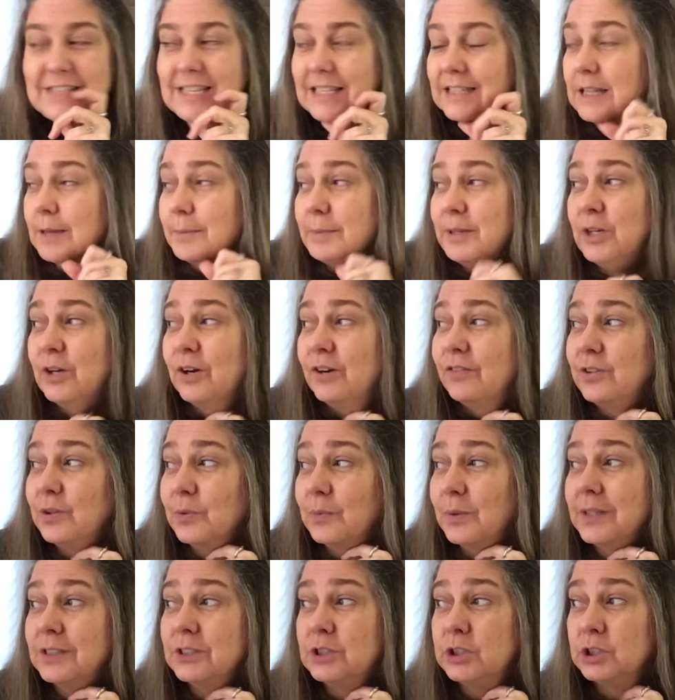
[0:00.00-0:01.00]
Let me know if you
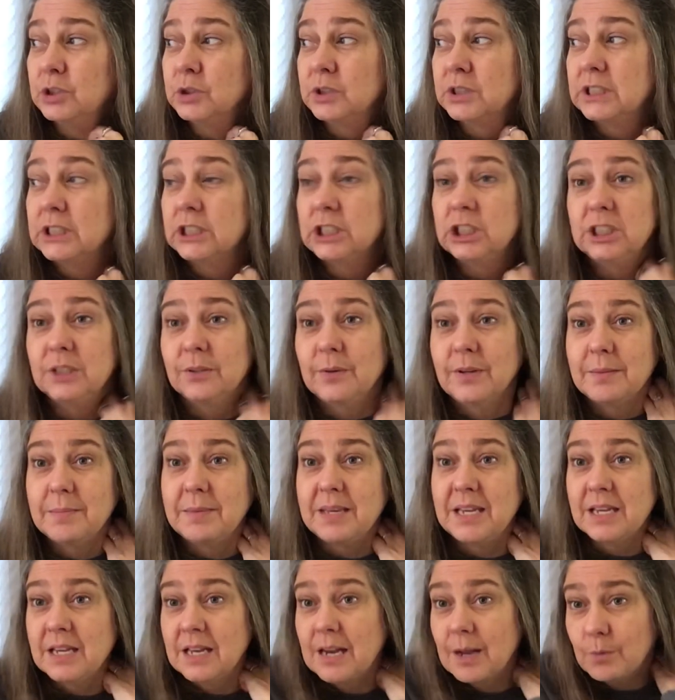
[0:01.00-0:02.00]
want to stitch it with
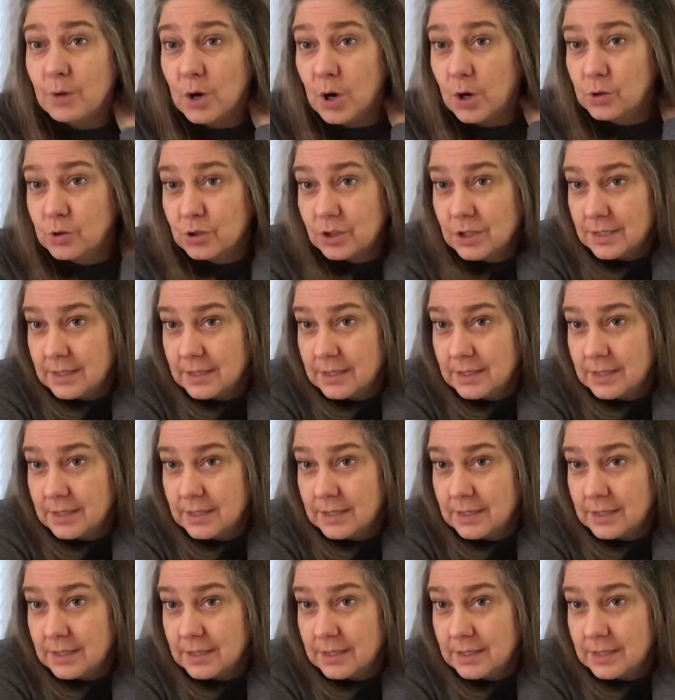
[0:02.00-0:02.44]
me and I will host